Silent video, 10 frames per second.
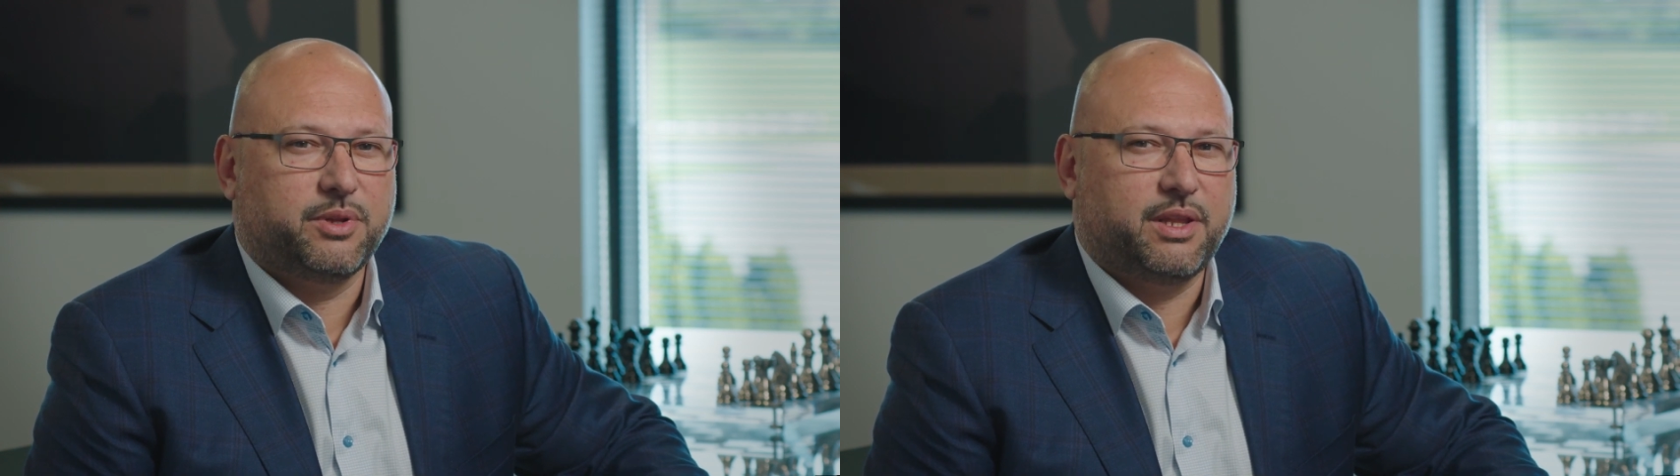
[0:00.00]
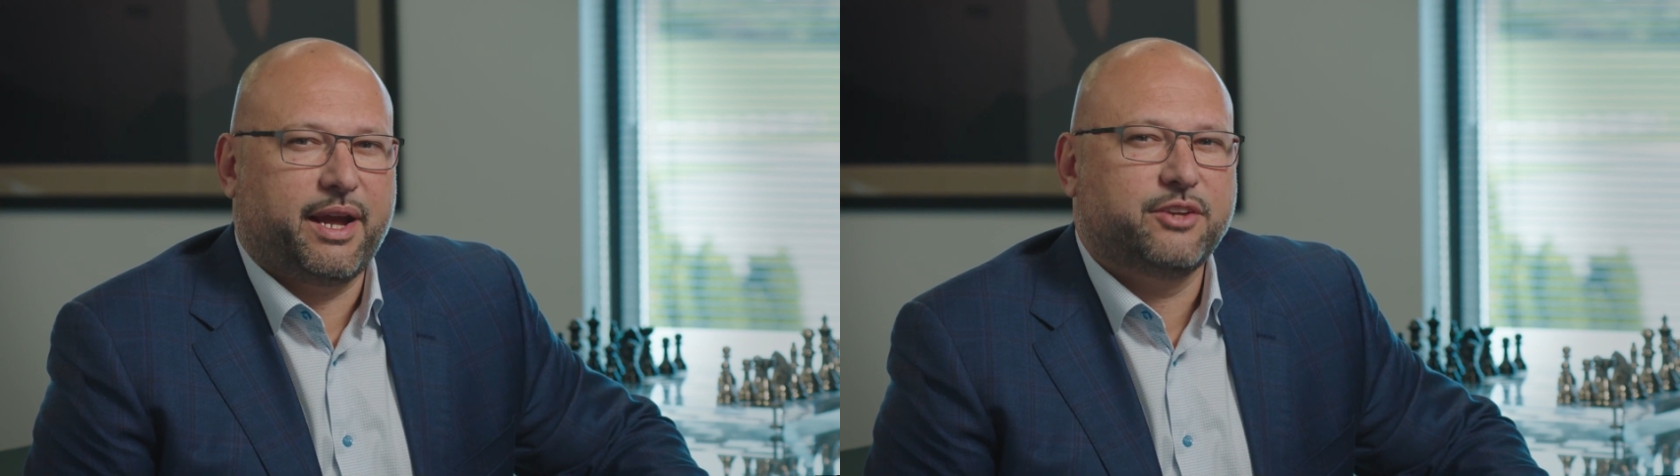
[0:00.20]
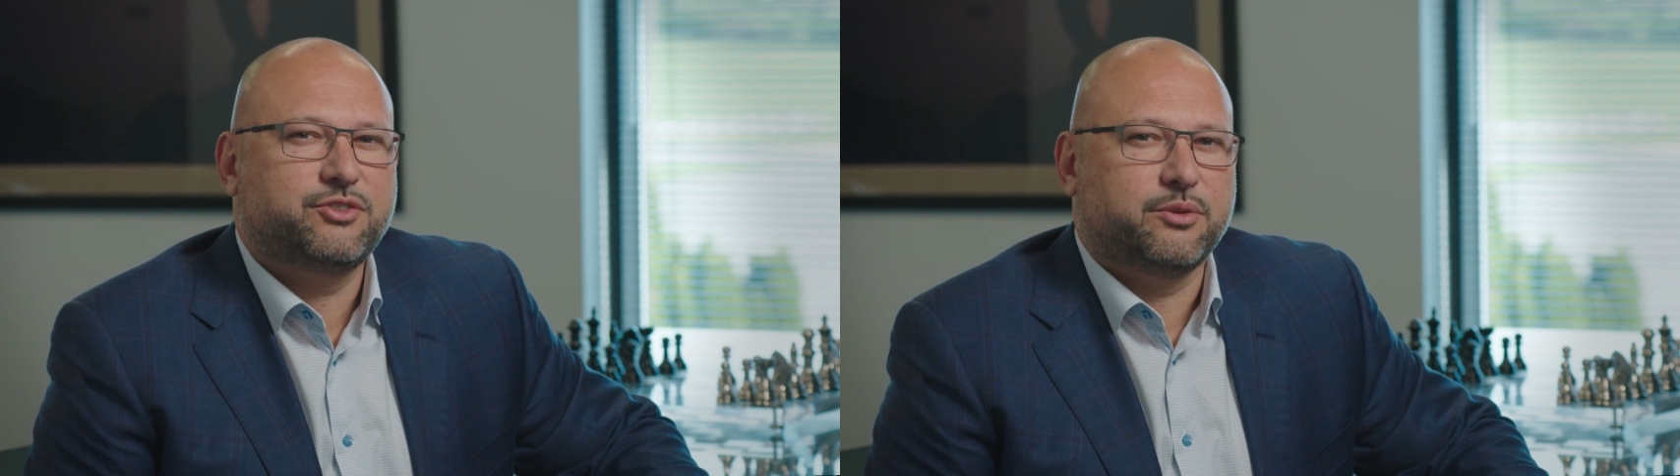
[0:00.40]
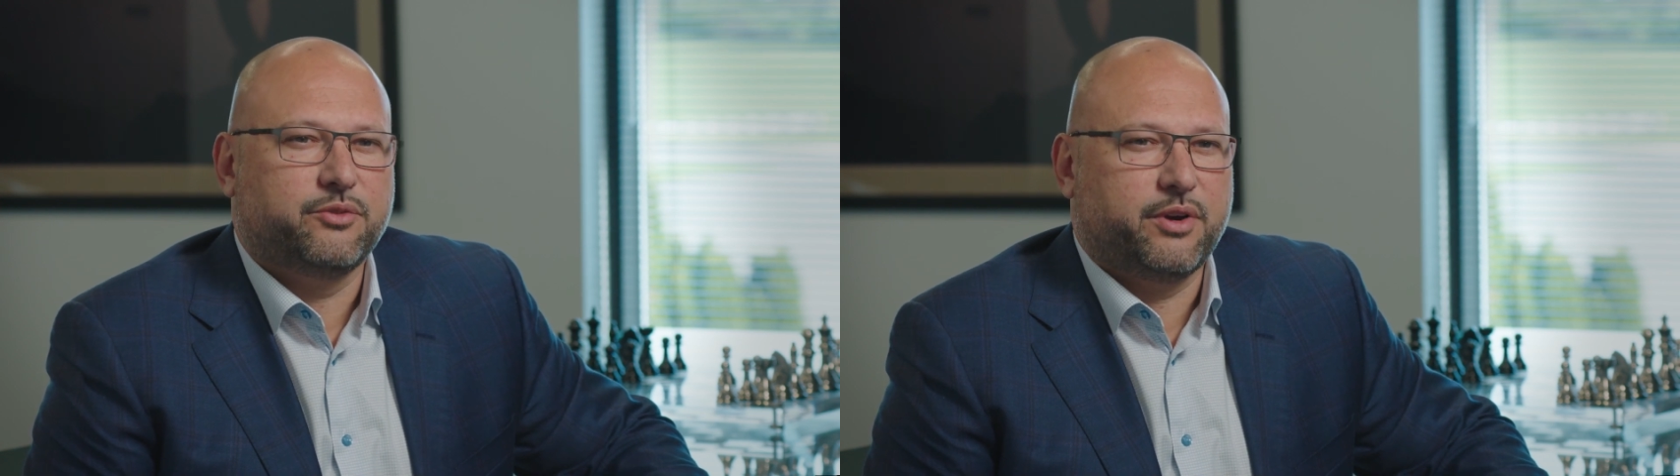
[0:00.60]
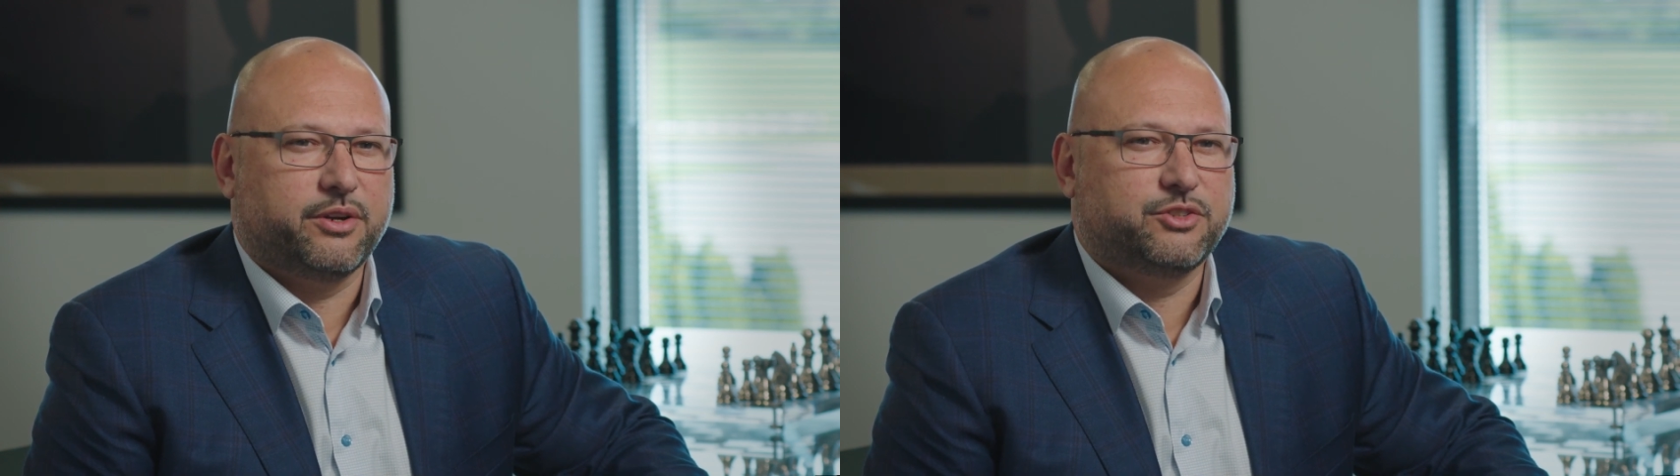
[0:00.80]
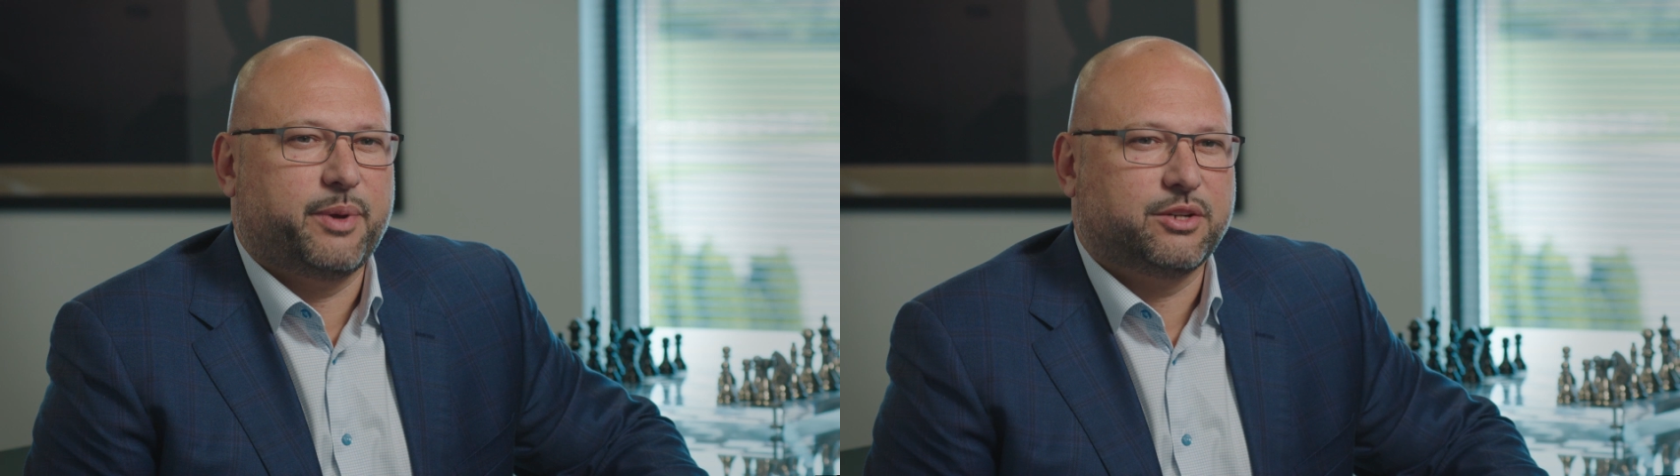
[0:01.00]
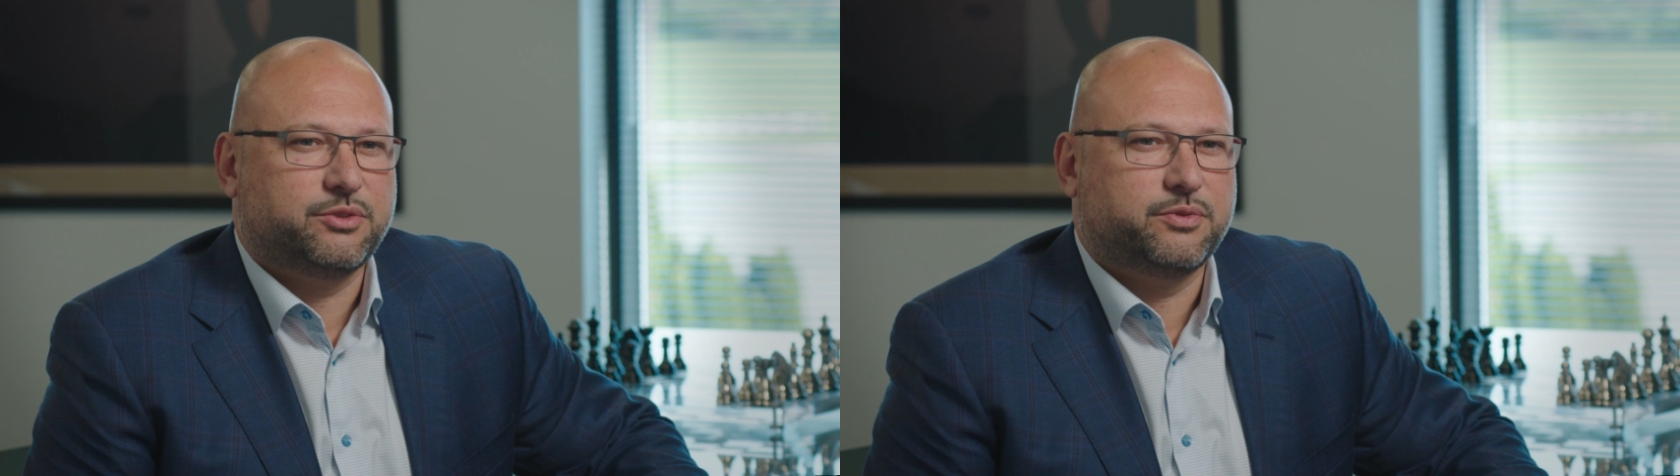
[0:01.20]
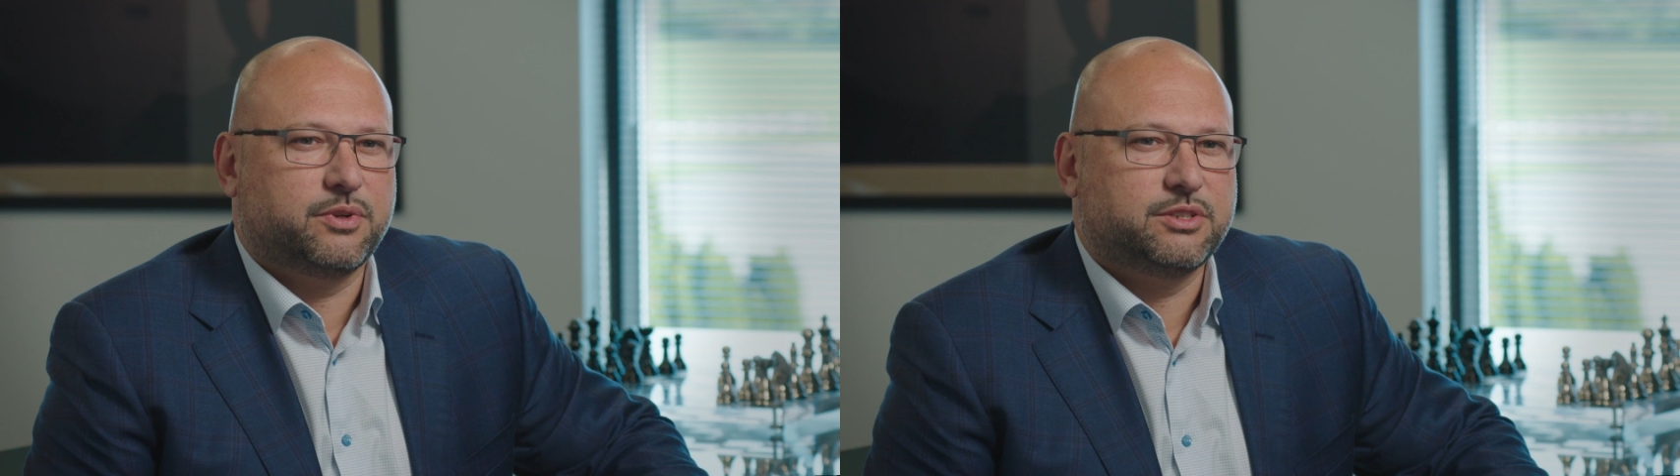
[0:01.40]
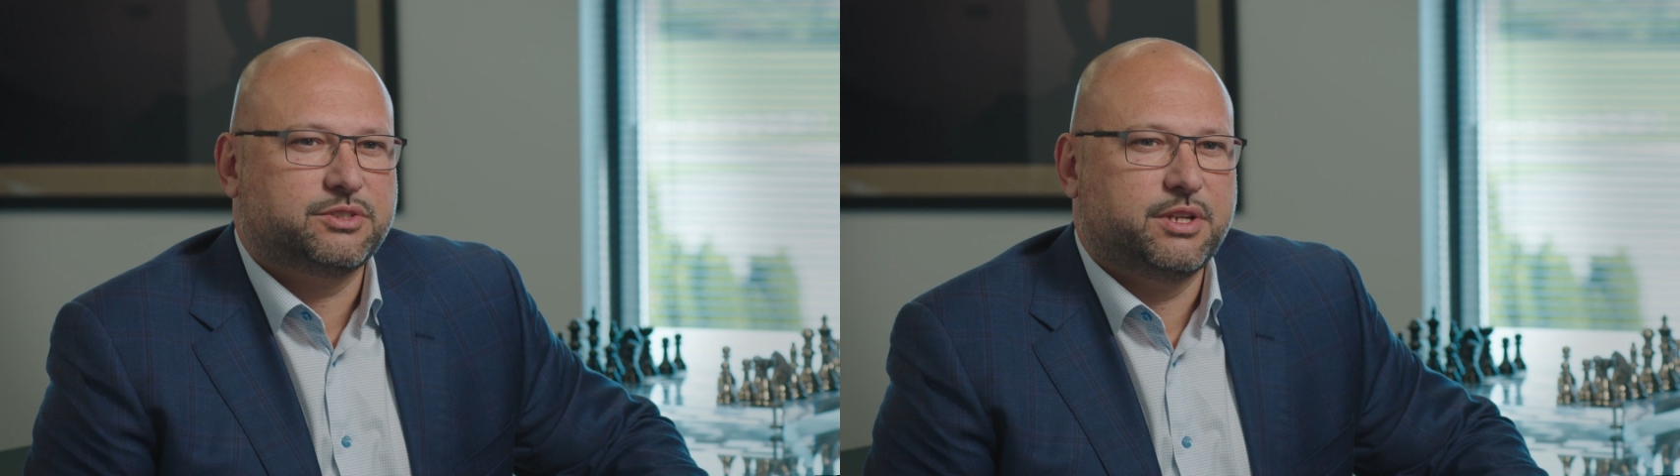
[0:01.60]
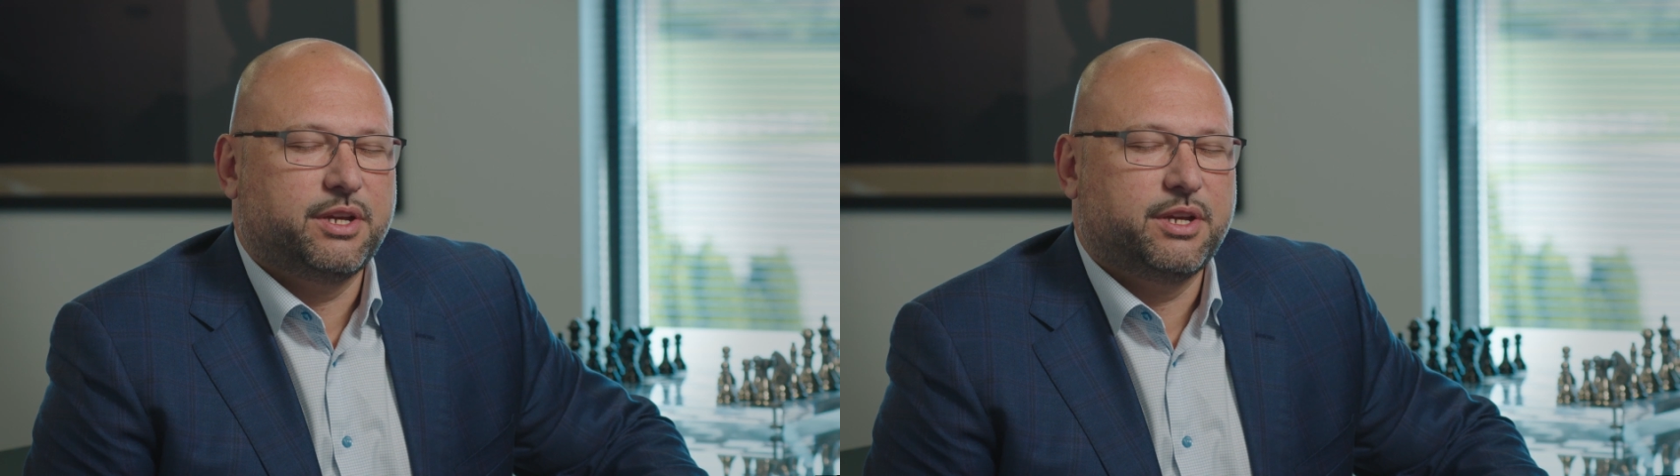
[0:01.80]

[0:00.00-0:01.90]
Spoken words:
but last year was very special for us.